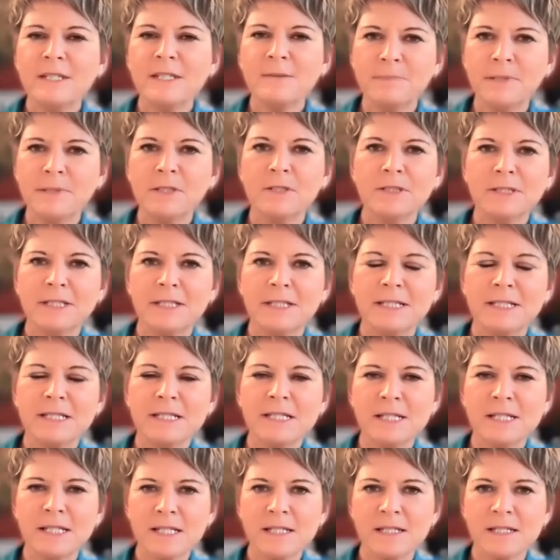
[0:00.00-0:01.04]
this built-in
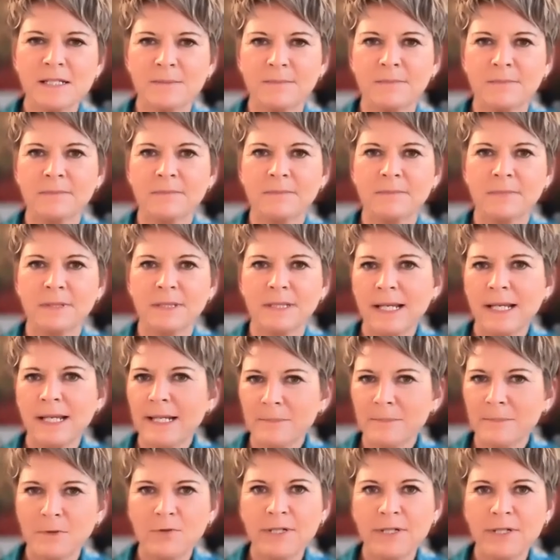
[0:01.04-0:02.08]
system,
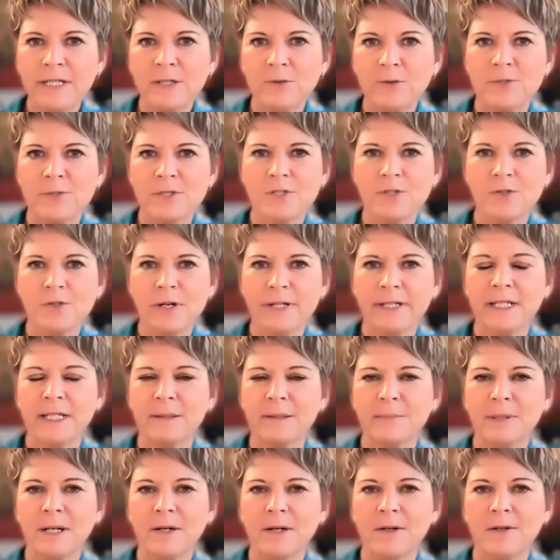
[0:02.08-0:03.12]
like Marina was
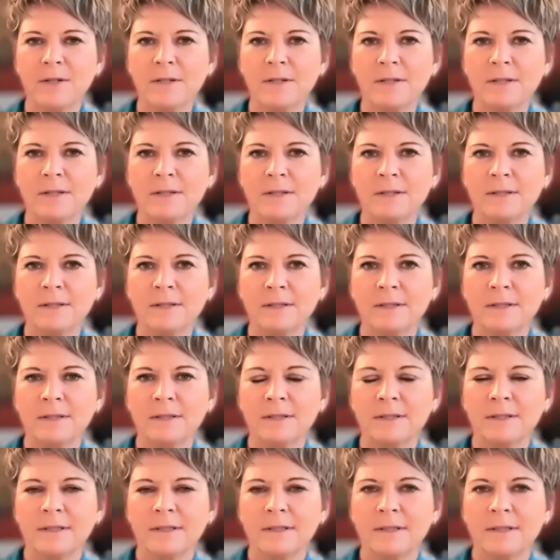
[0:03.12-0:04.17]
talking about.
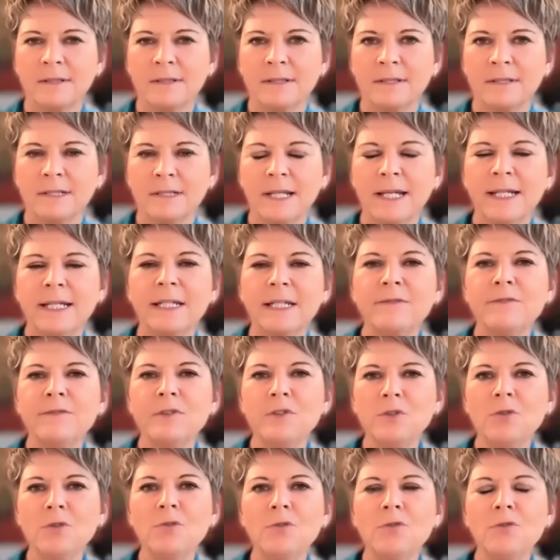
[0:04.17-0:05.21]
Like if
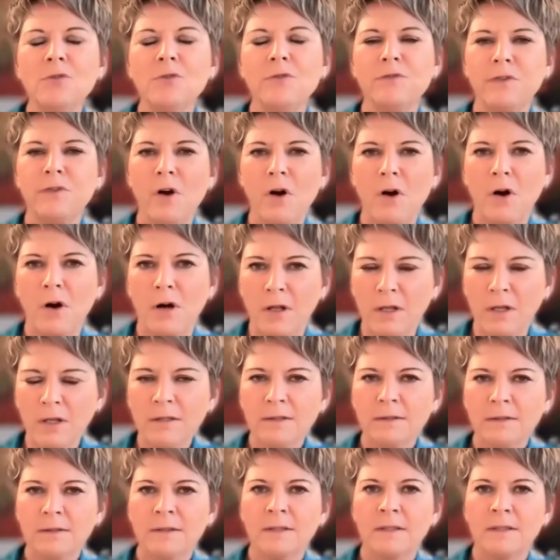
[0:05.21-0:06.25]
you
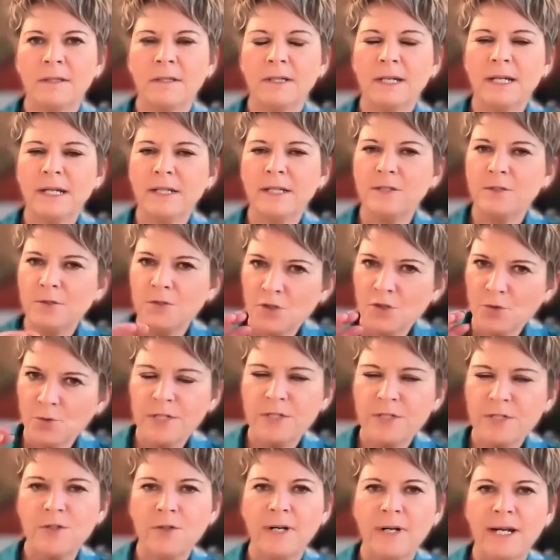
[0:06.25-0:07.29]
fall and you
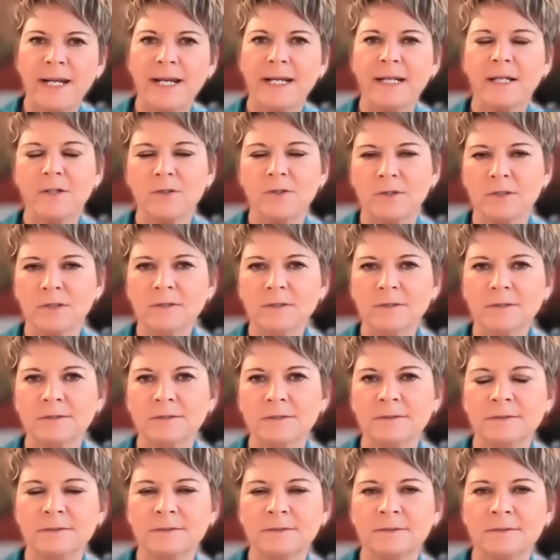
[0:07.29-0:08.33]
twist your ankle,
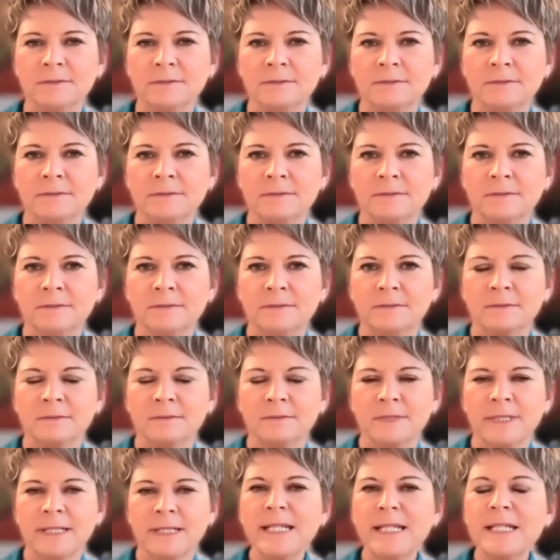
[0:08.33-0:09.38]

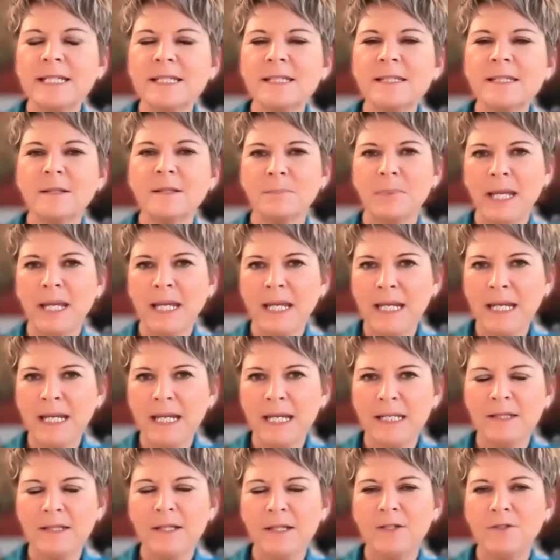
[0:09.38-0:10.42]
is the
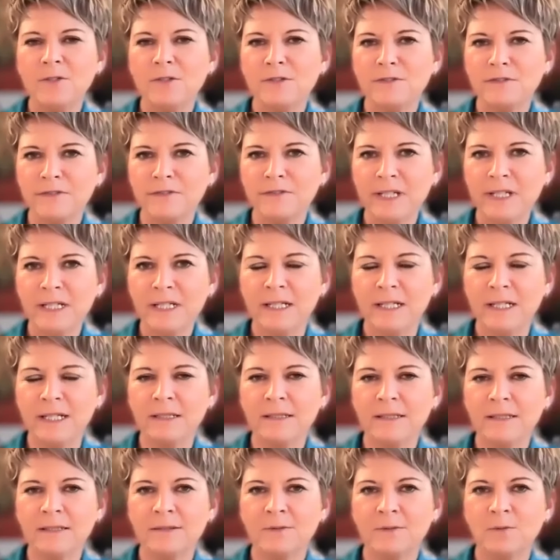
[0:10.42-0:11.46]
pain that you're
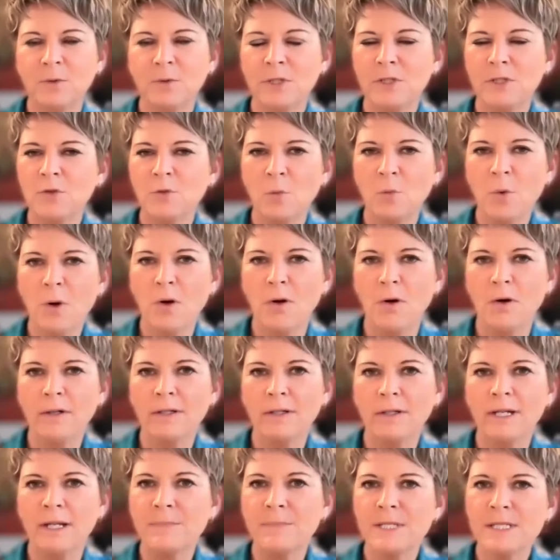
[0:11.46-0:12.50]
feeling when you
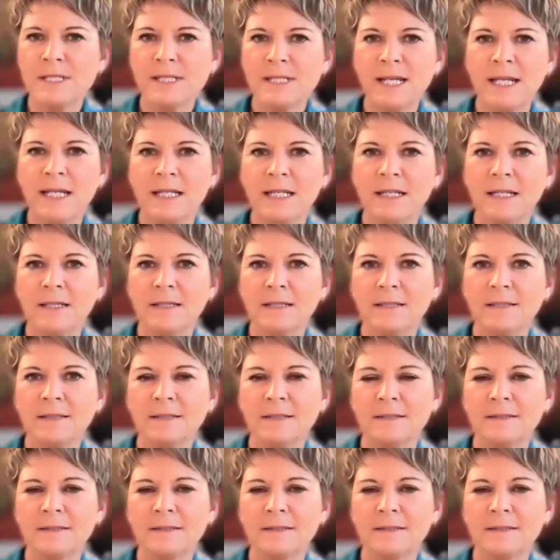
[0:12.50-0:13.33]
walk a mistake?